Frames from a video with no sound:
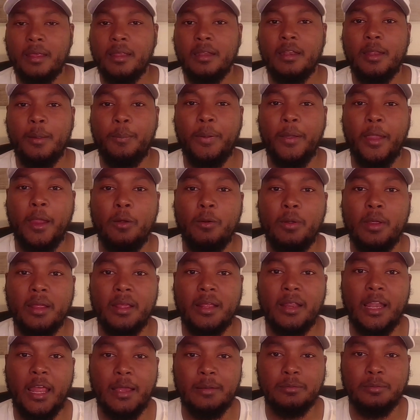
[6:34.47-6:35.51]
the parent
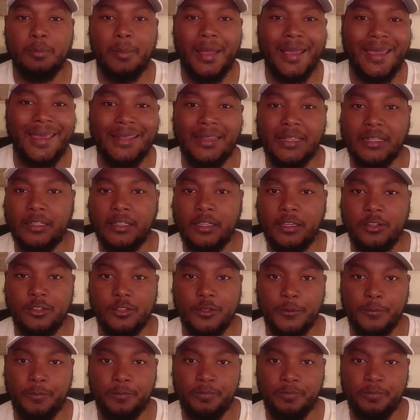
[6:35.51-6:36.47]
claps back at the teacher.